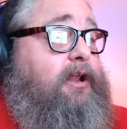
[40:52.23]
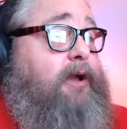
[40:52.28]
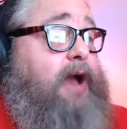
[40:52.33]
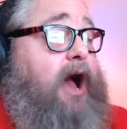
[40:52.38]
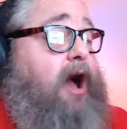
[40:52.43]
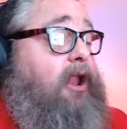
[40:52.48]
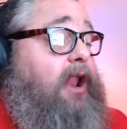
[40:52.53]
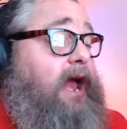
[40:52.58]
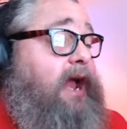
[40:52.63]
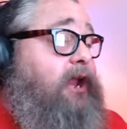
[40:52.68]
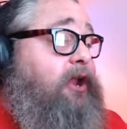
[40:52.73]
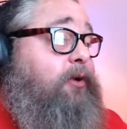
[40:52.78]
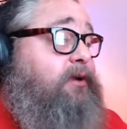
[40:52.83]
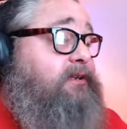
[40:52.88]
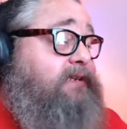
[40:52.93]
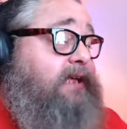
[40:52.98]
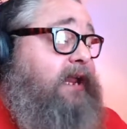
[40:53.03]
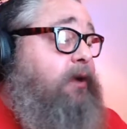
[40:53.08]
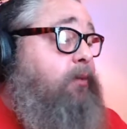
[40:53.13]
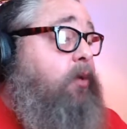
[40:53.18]
all I knew
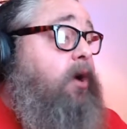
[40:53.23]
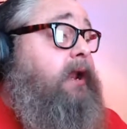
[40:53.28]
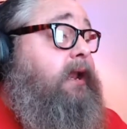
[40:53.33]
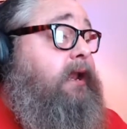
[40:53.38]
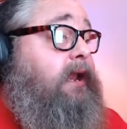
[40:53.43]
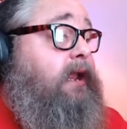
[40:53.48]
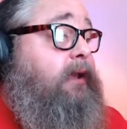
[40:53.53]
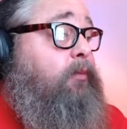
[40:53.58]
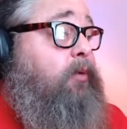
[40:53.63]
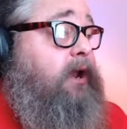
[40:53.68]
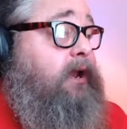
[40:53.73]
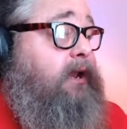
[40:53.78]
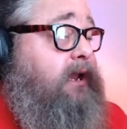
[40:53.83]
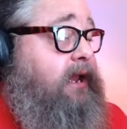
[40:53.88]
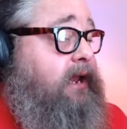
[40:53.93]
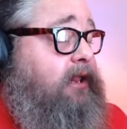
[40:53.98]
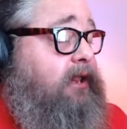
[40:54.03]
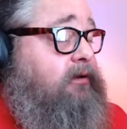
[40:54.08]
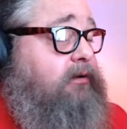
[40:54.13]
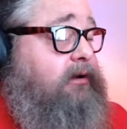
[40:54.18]
is that it wasn't Hillary.